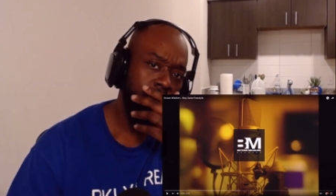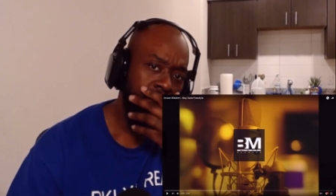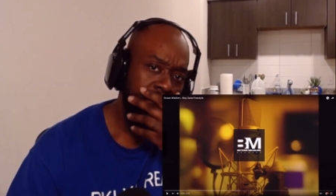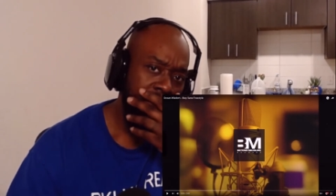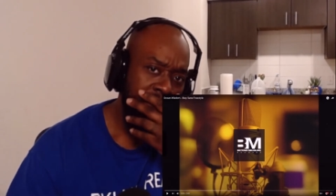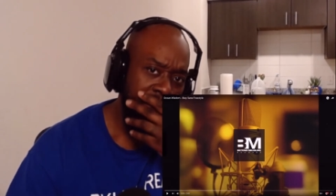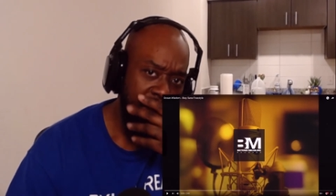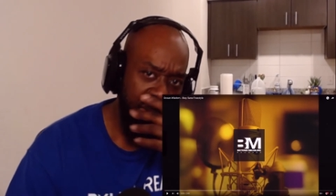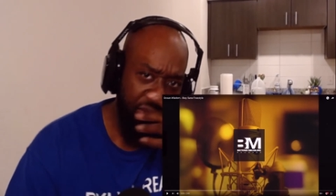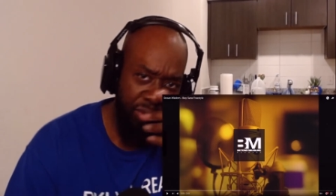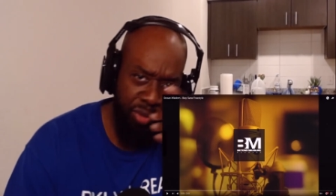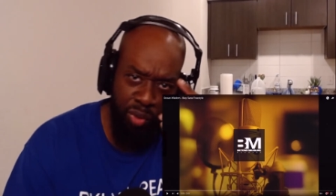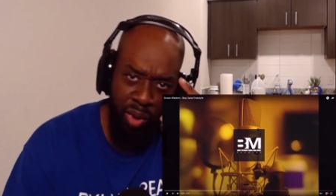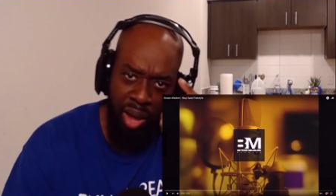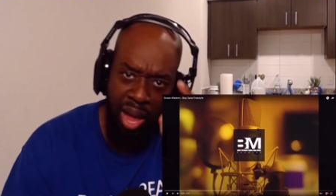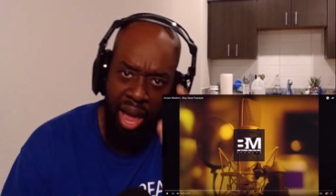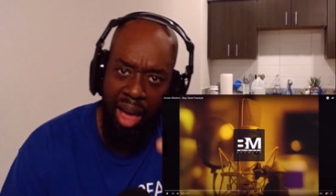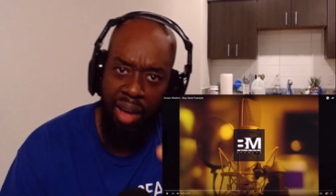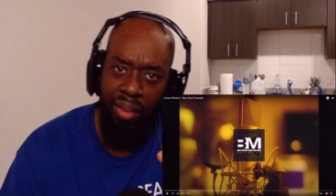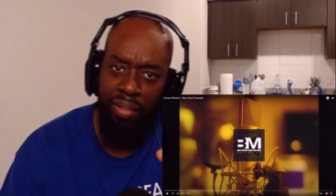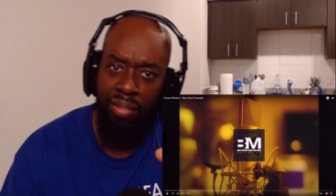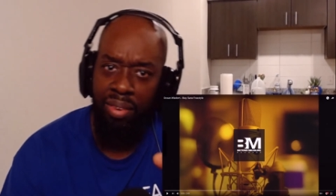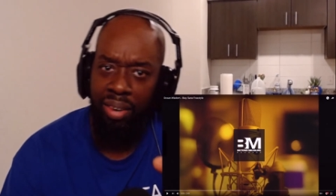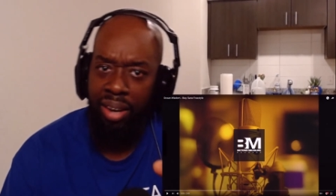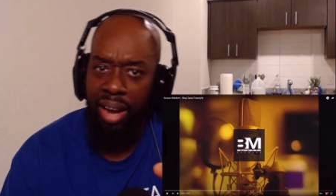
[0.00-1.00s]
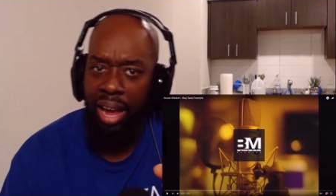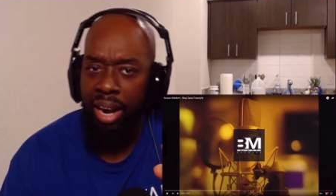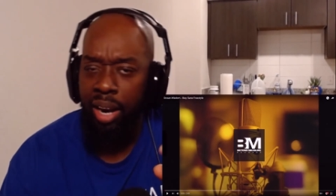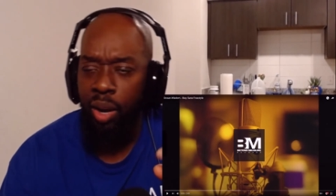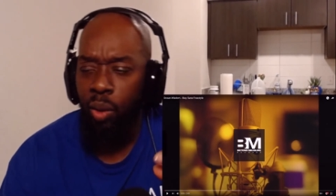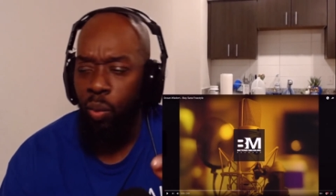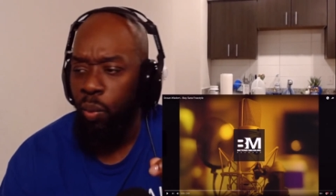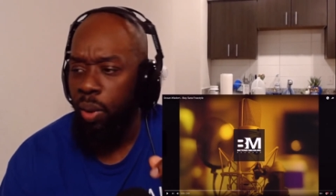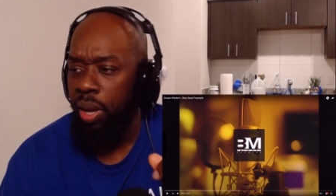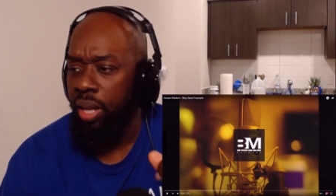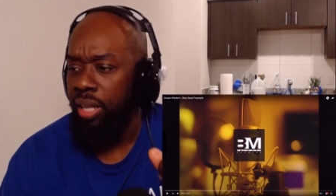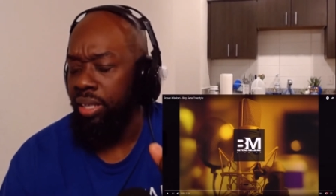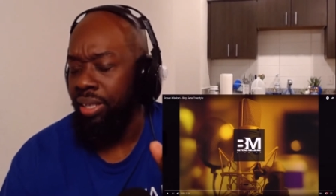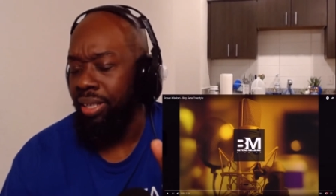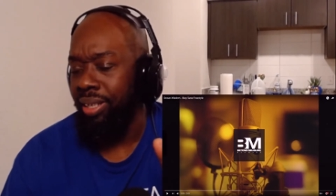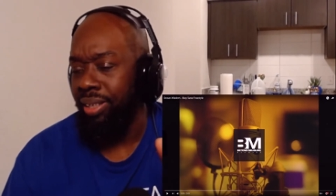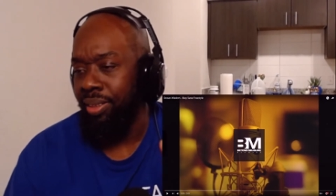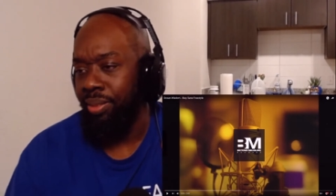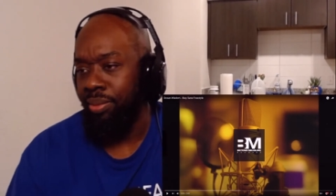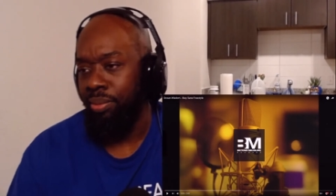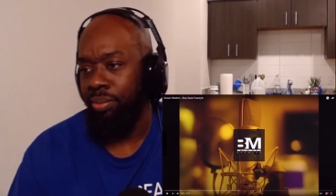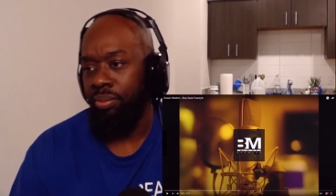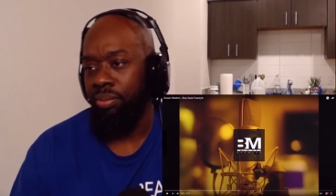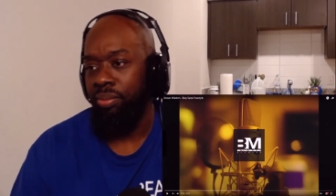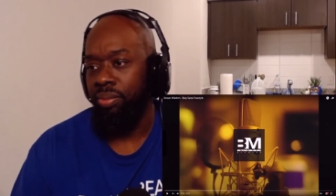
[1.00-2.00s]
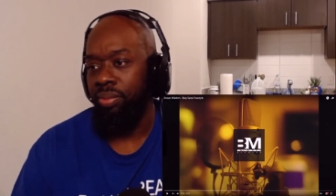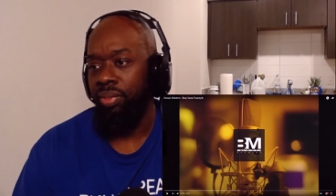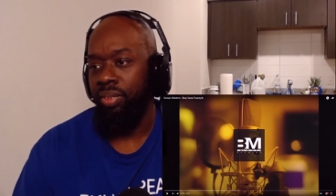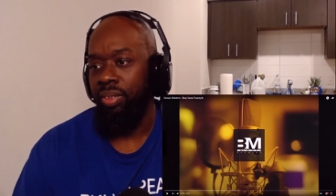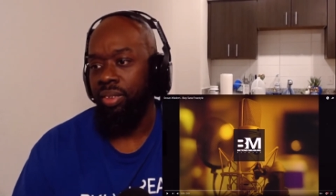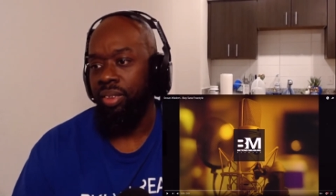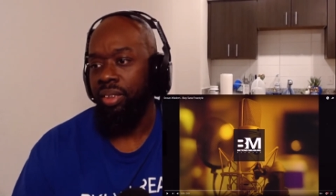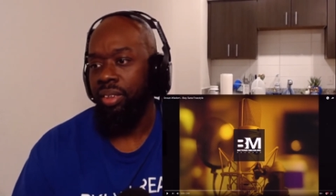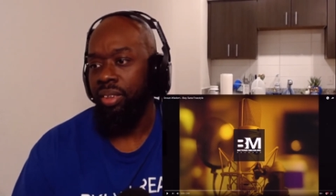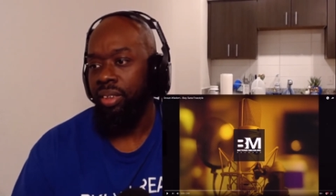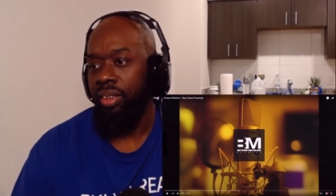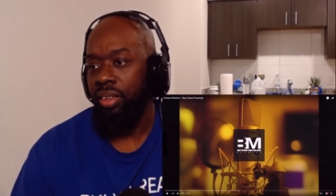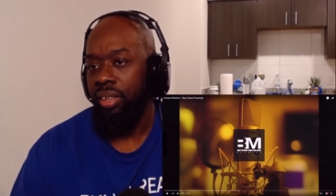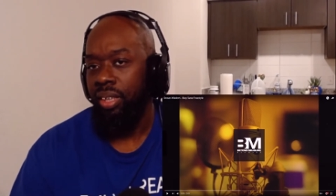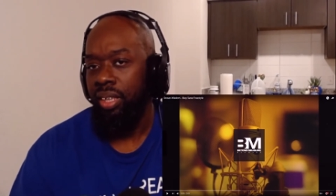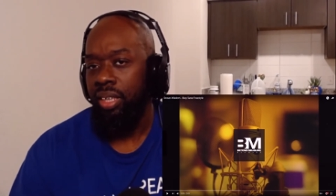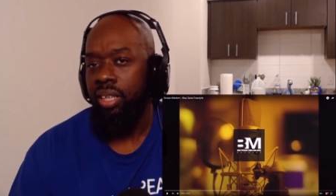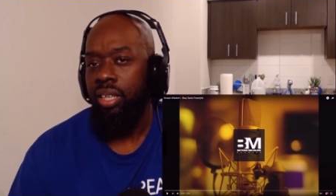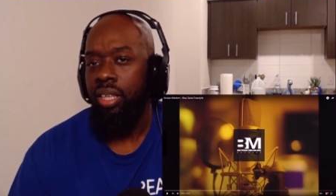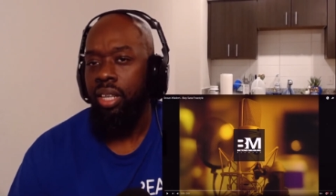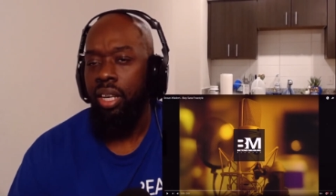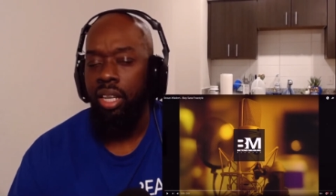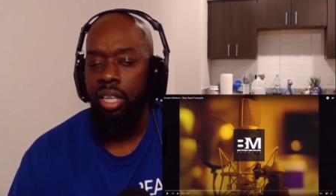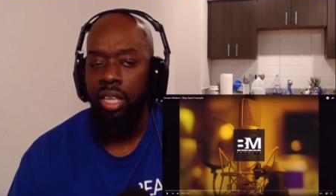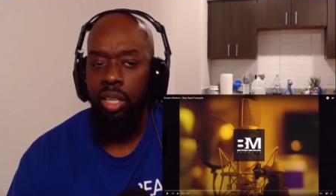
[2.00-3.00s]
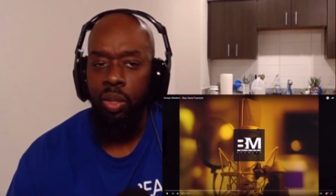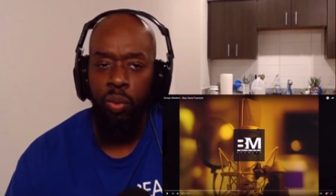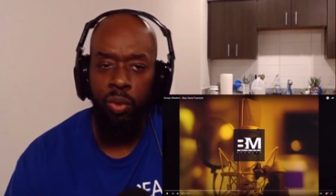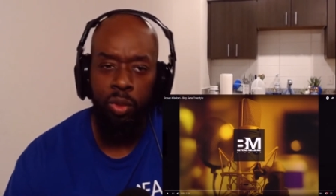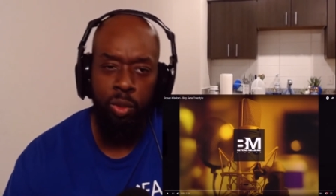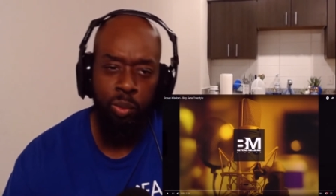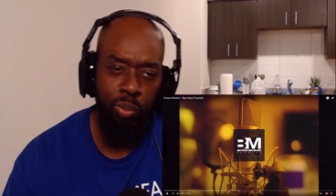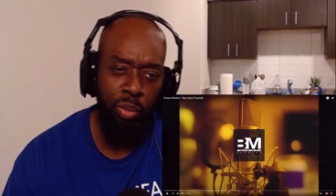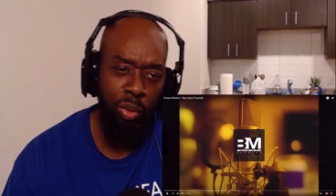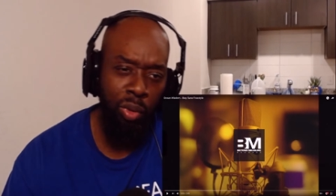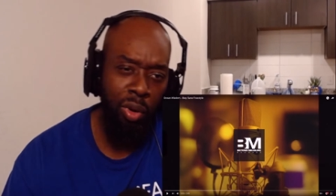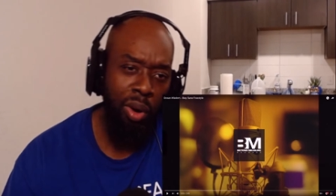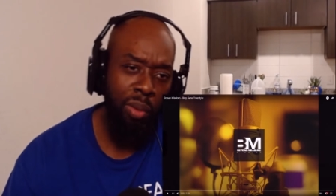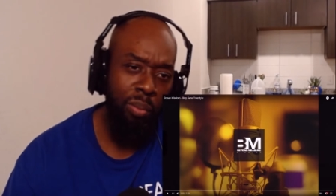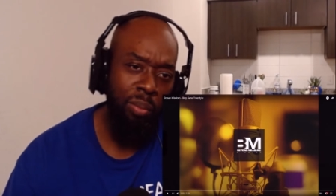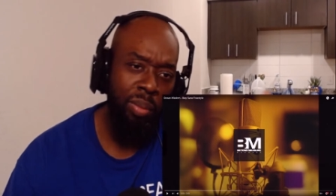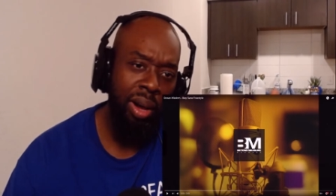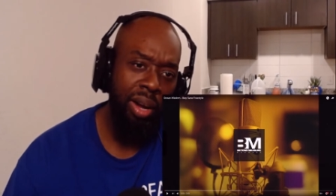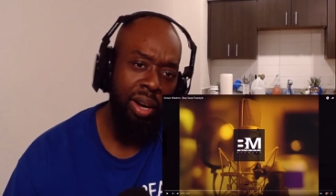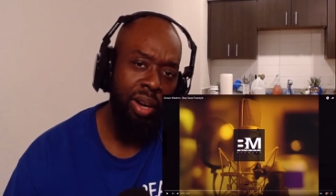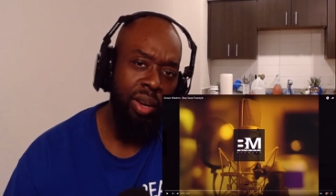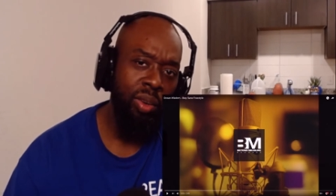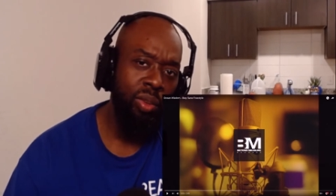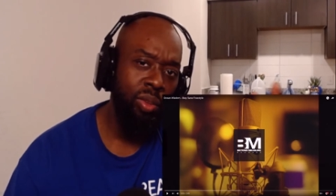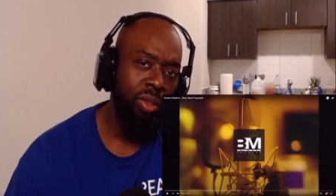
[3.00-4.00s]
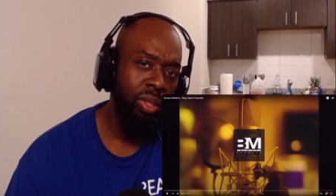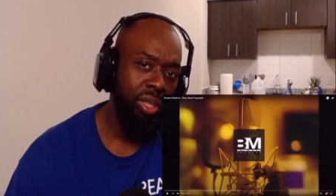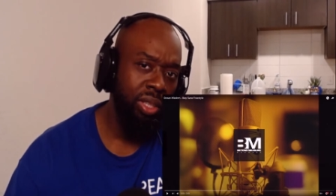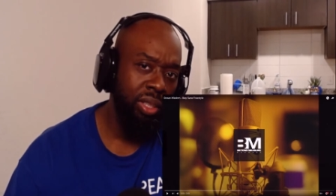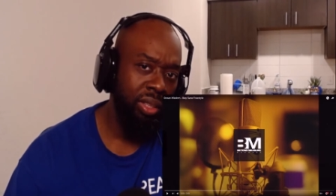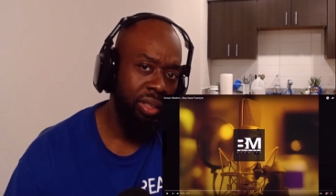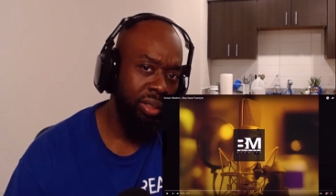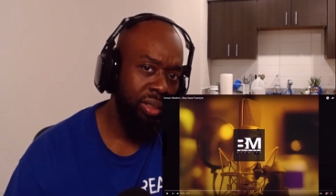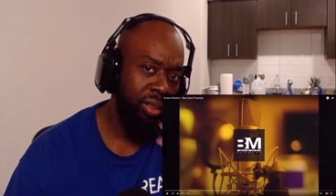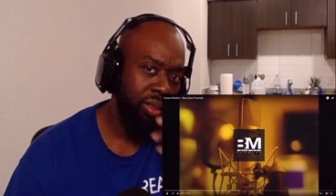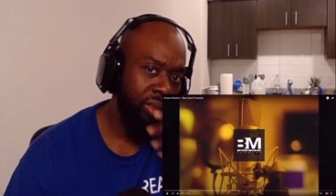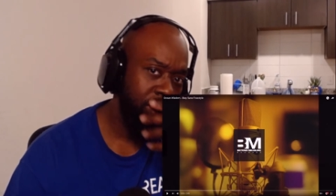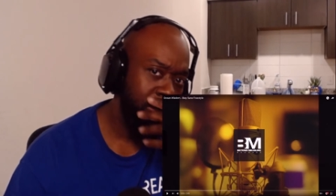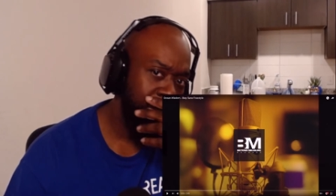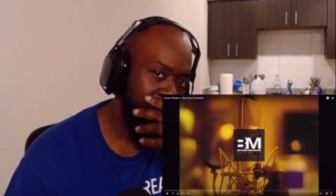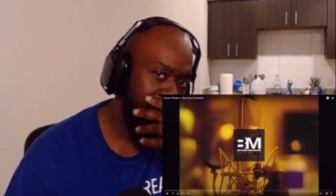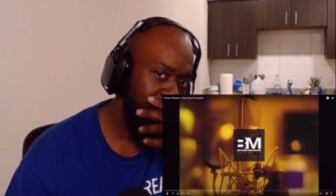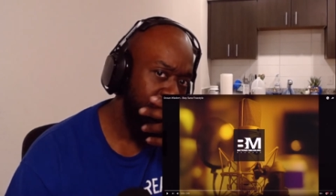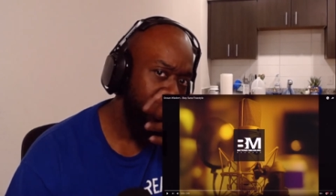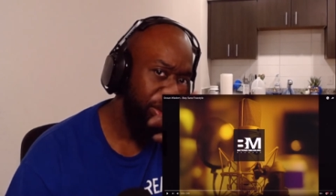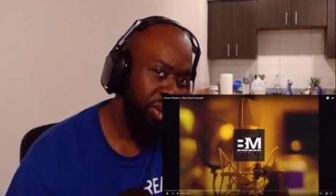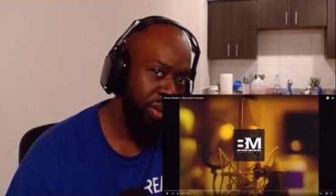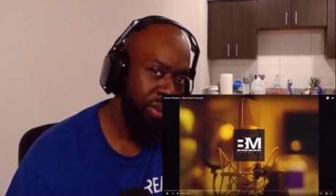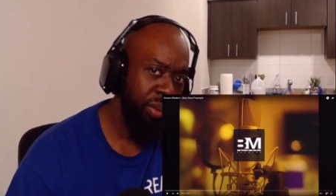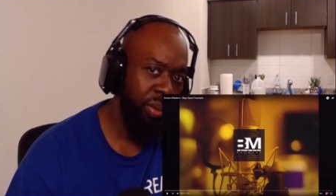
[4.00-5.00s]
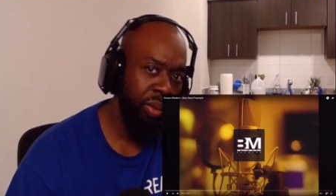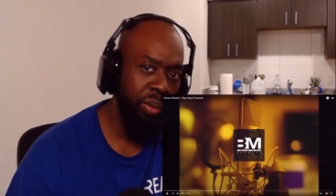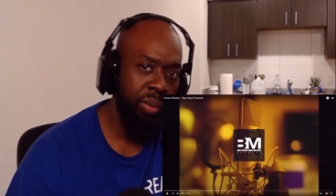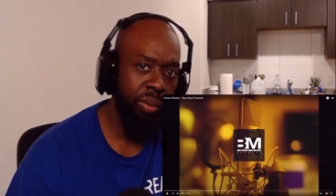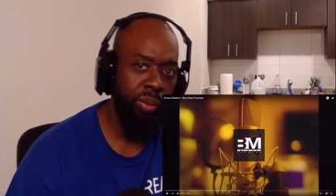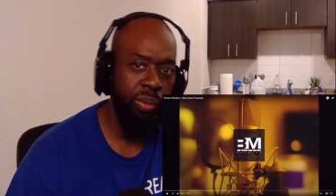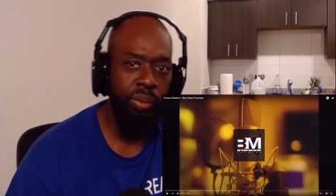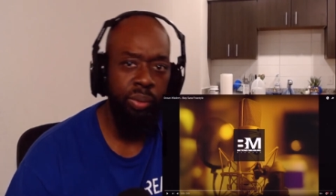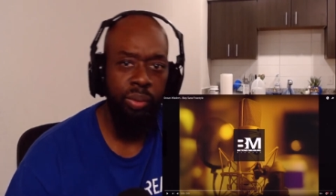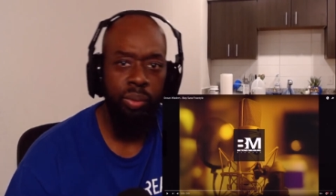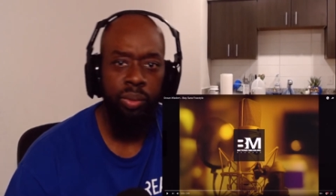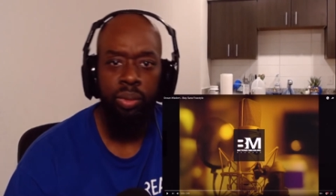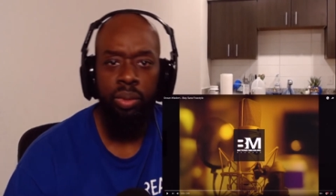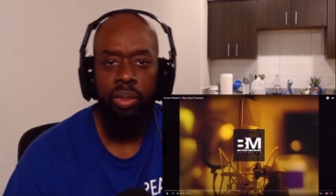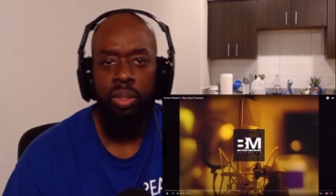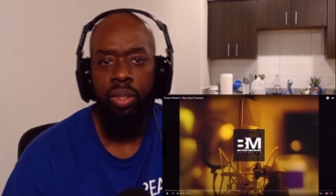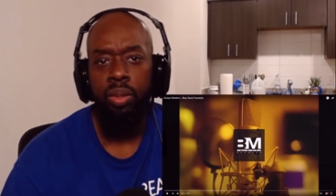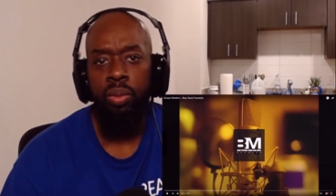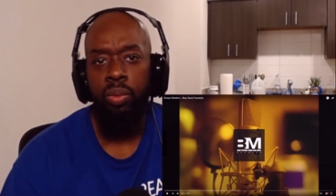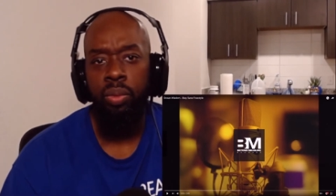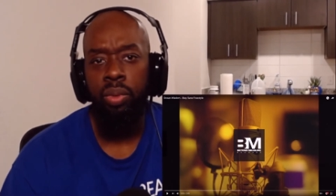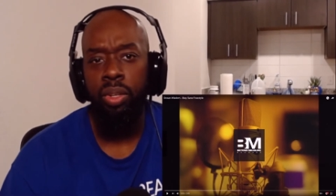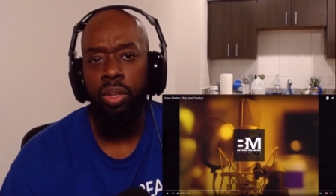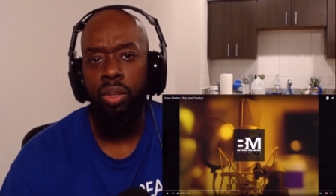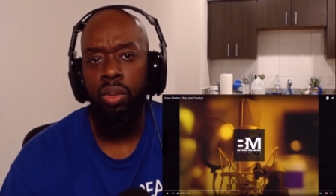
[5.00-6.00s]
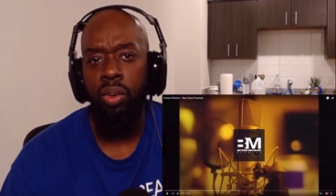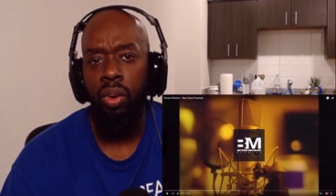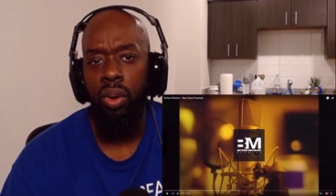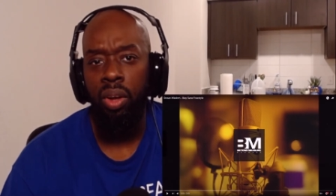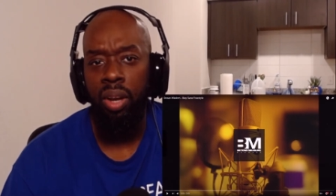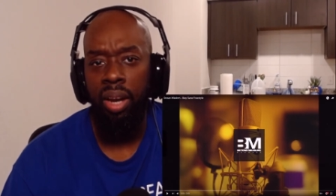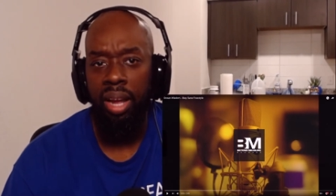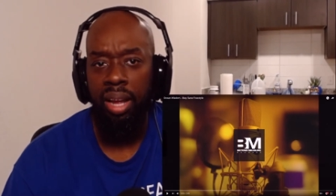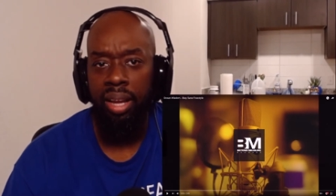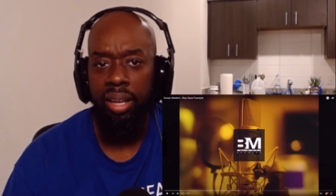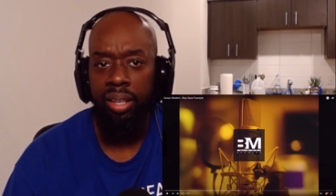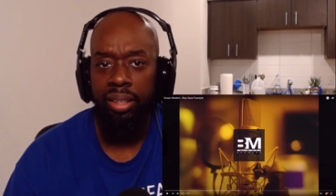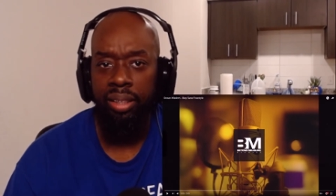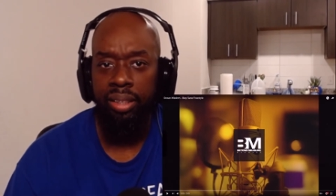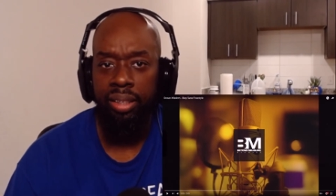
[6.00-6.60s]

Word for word: if you have a lot of wisdom and you was born by the ocean? Like what what what do you call that?